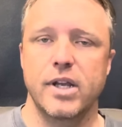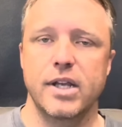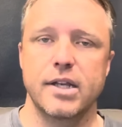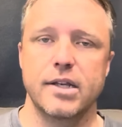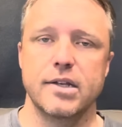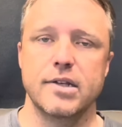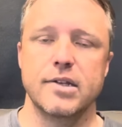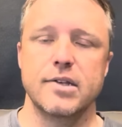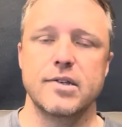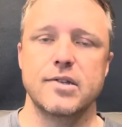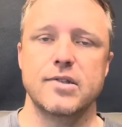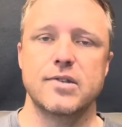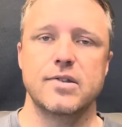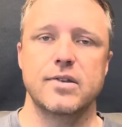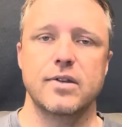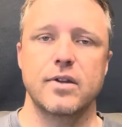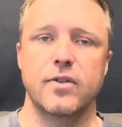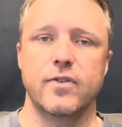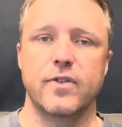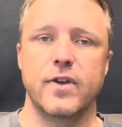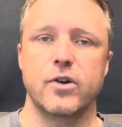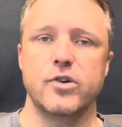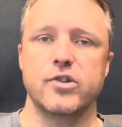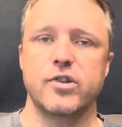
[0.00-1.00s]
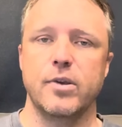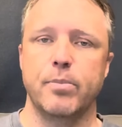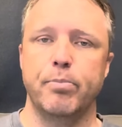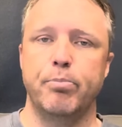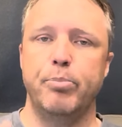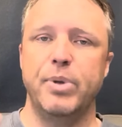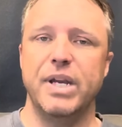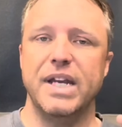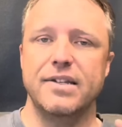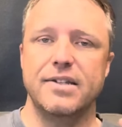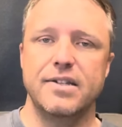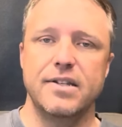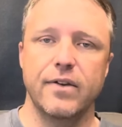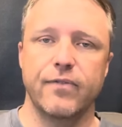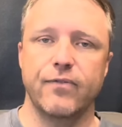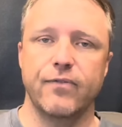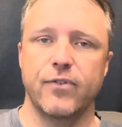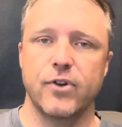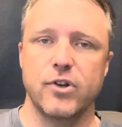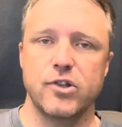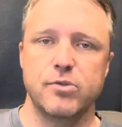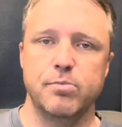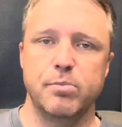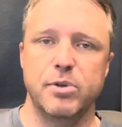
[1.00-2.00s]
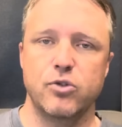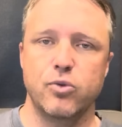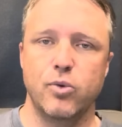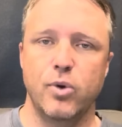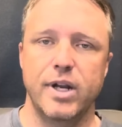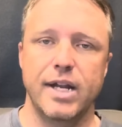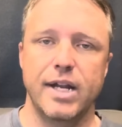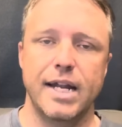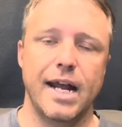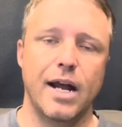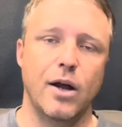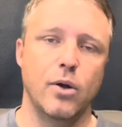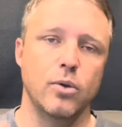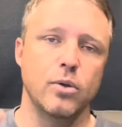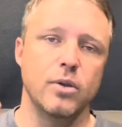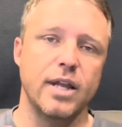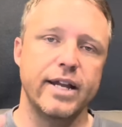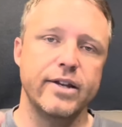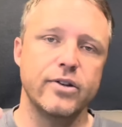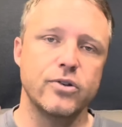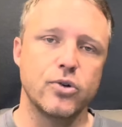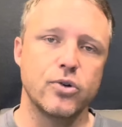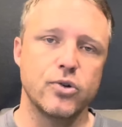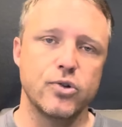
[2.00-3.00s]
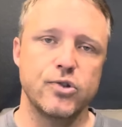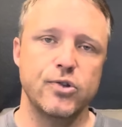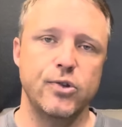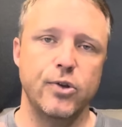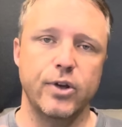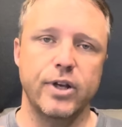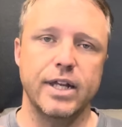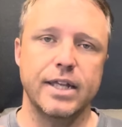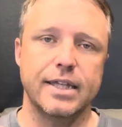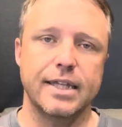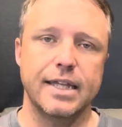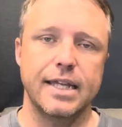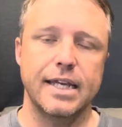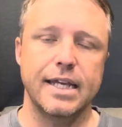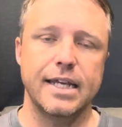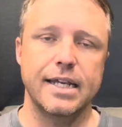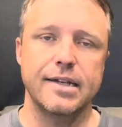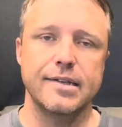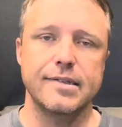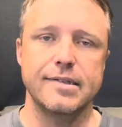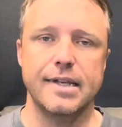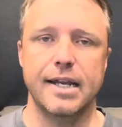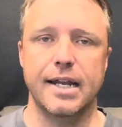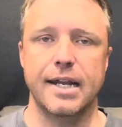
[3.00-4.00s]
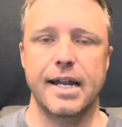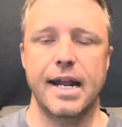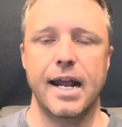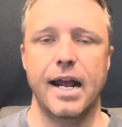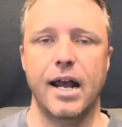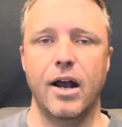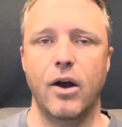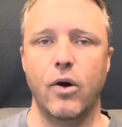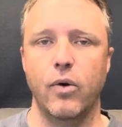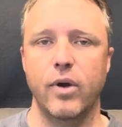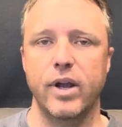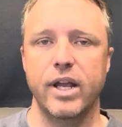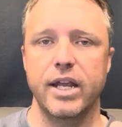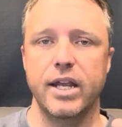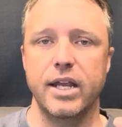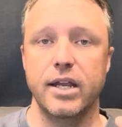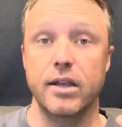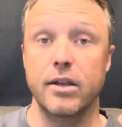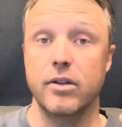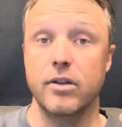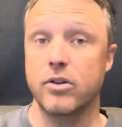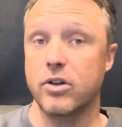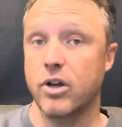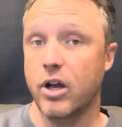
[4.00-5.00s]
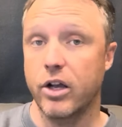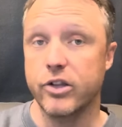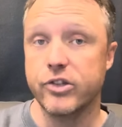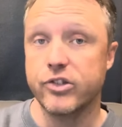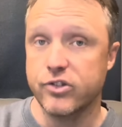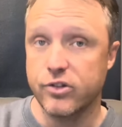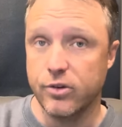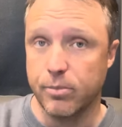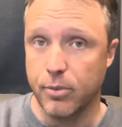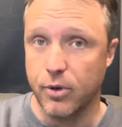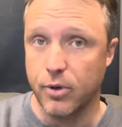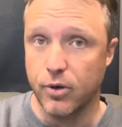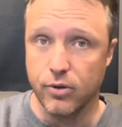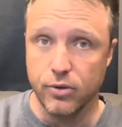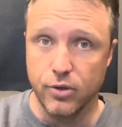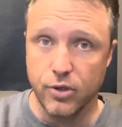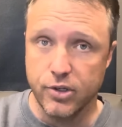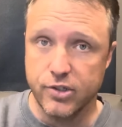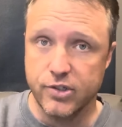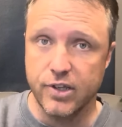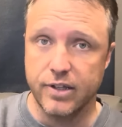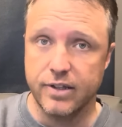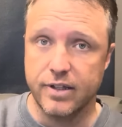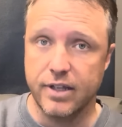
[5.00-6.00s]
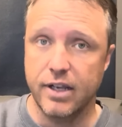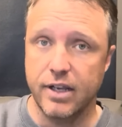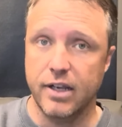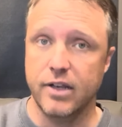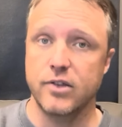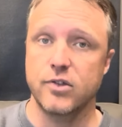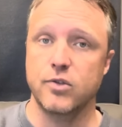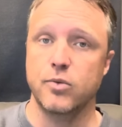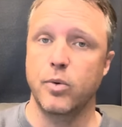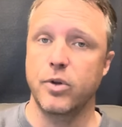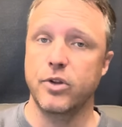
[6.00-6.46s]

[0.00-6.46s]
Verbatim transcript: is there's a big difference between how lenders look at things and how a customer looks at things,